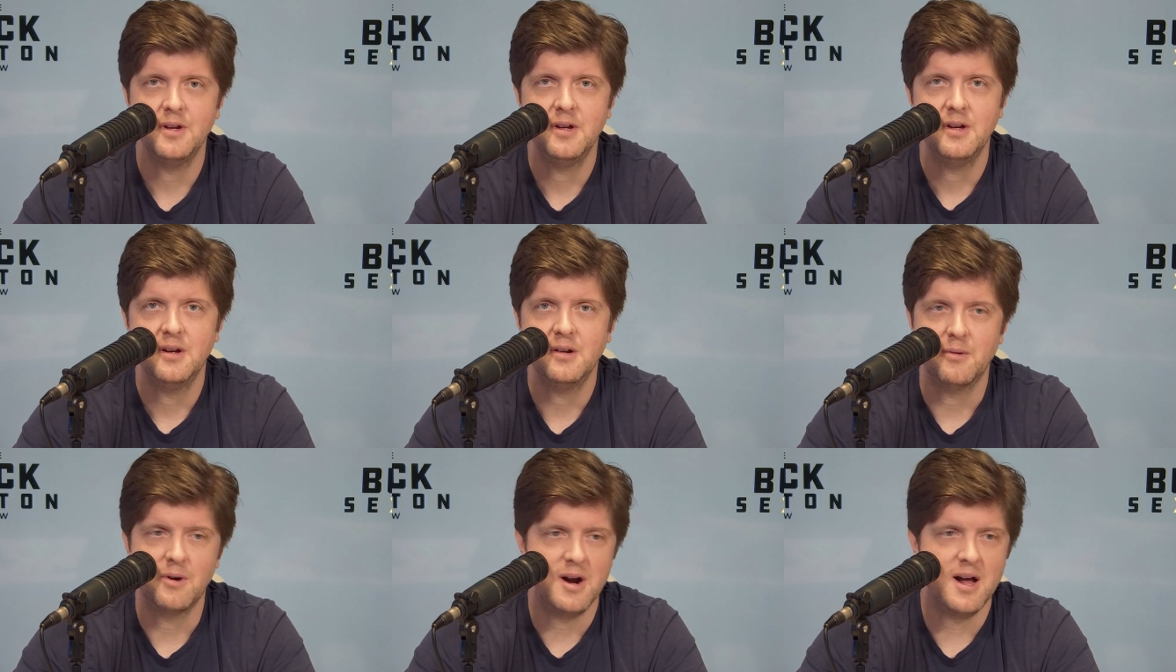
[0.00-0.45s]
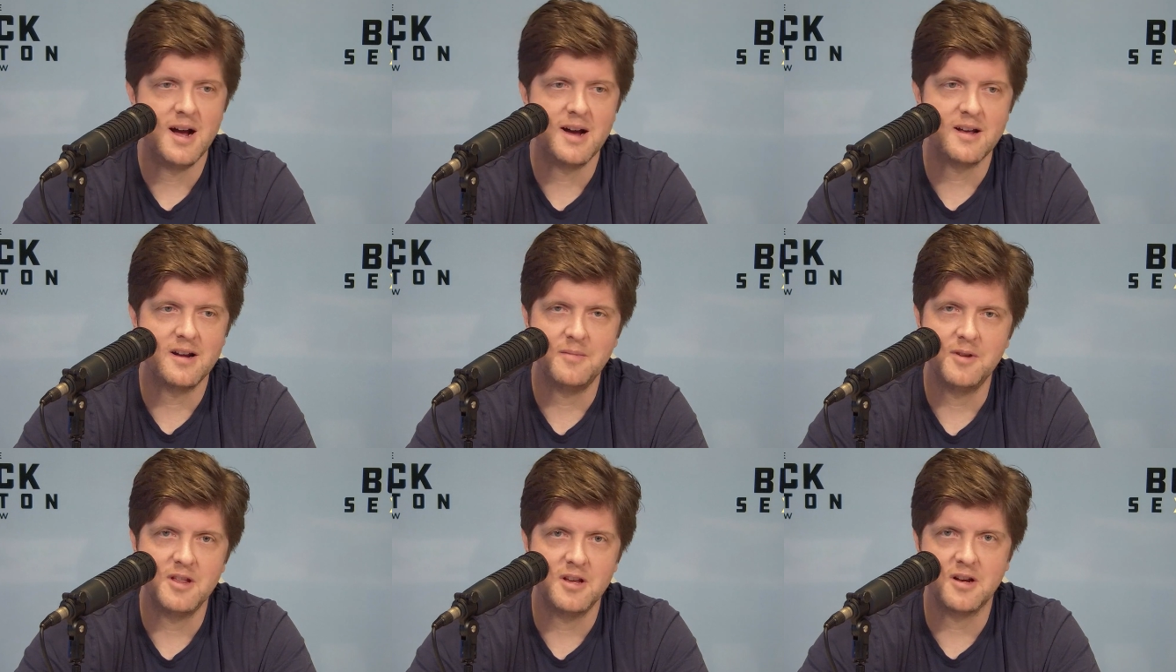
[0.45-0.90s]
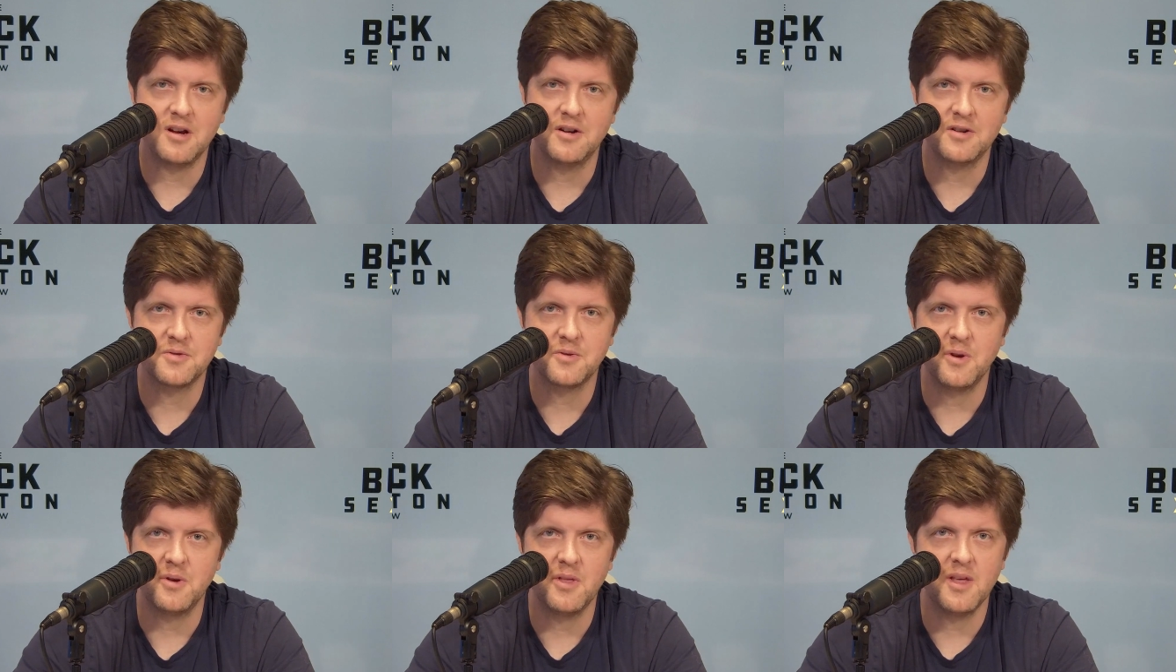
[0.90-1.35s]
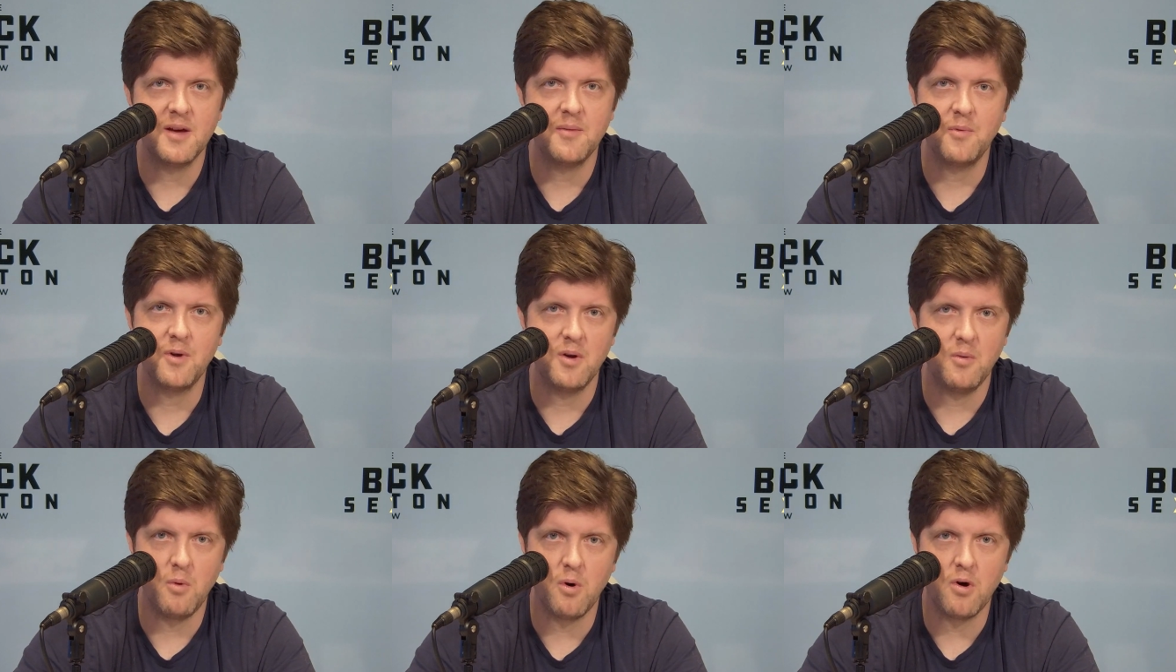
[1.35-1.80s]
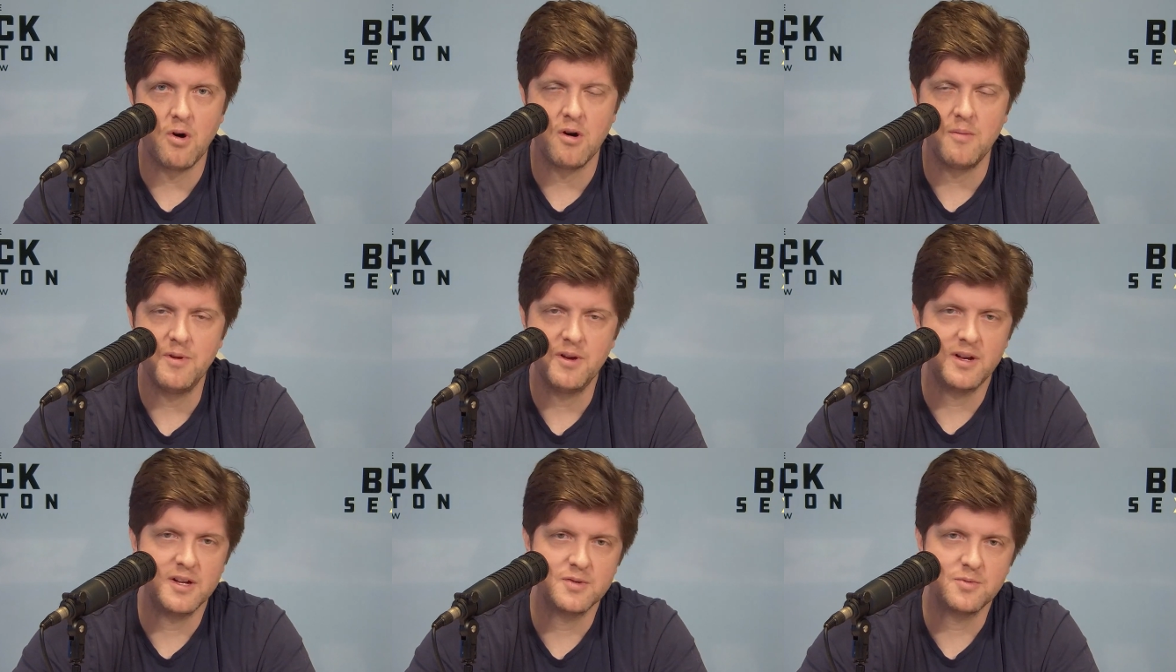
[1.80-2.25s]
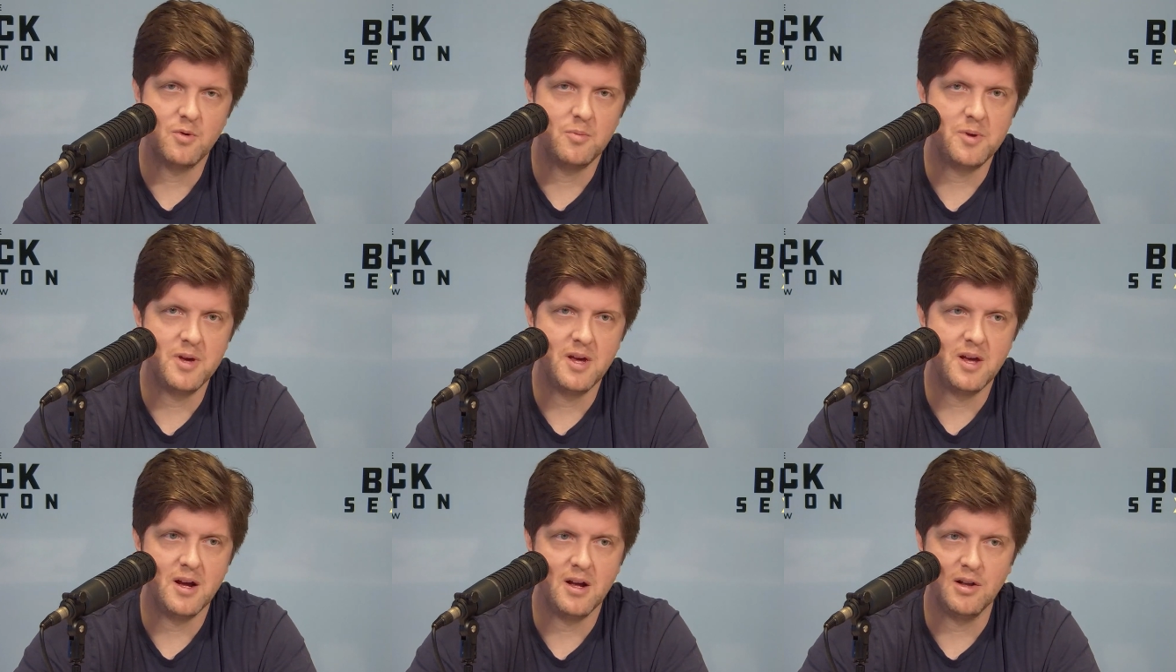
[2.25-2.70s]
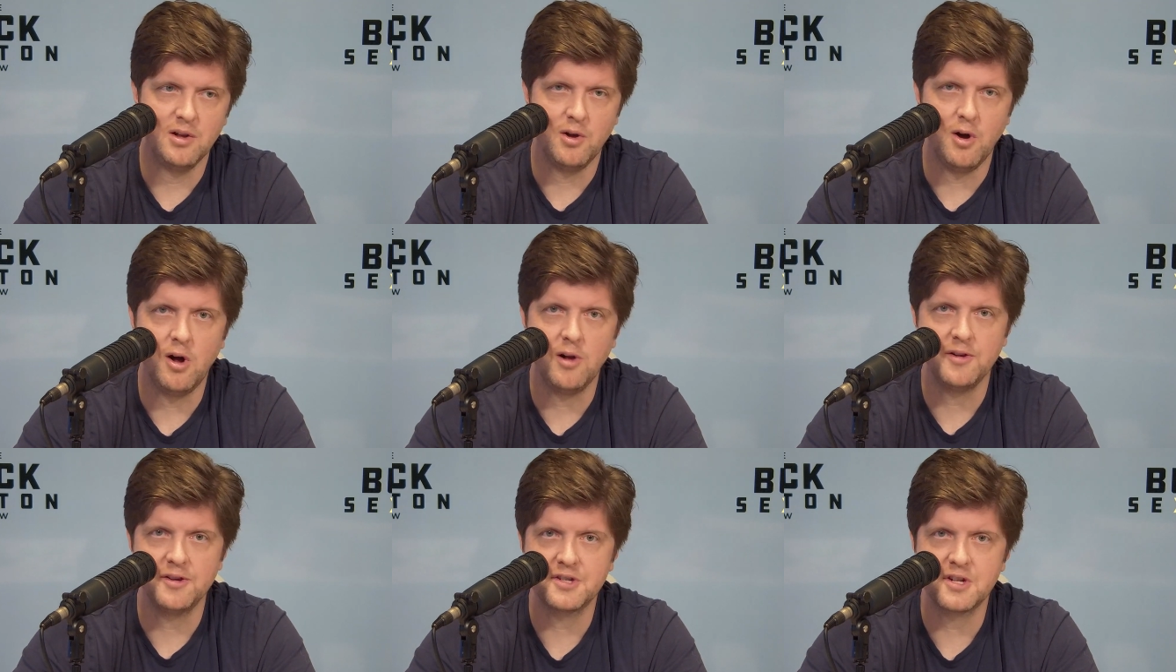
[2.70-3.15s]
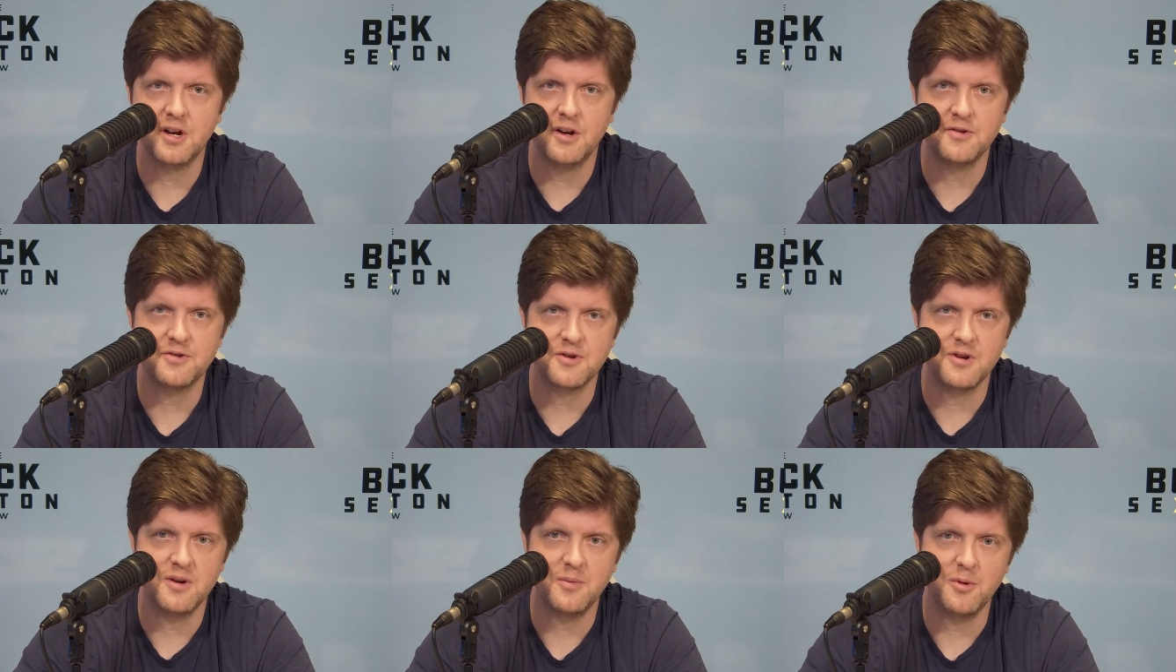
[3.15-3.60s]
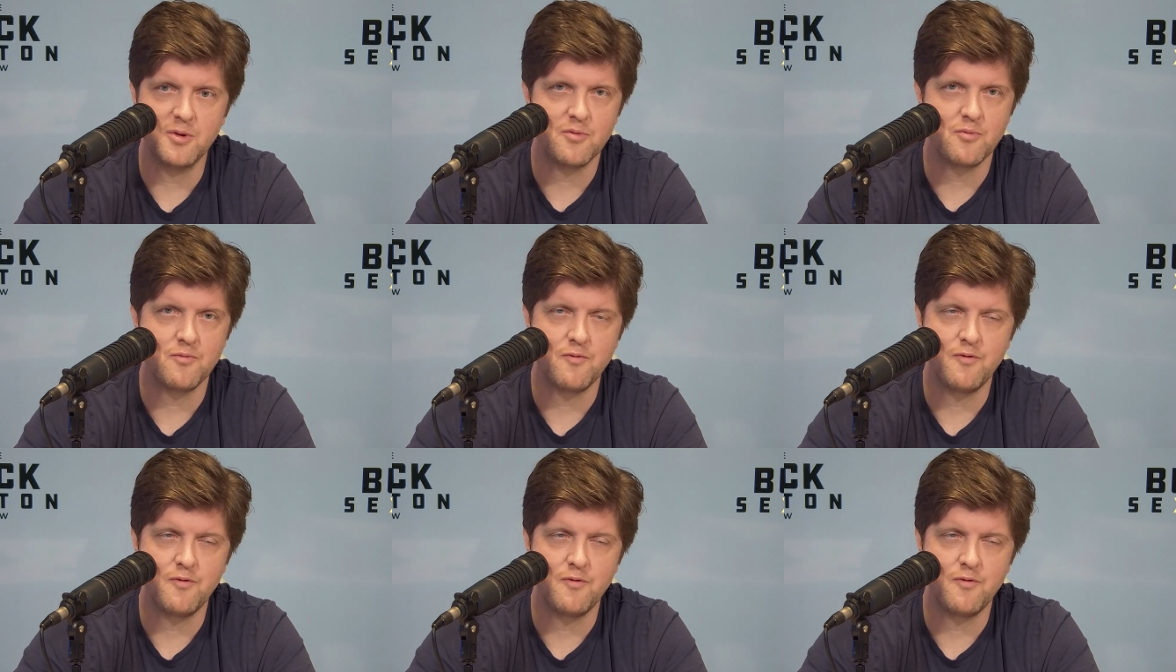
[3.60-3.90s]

We're not going to be the country that we were because we'll be a lawless country with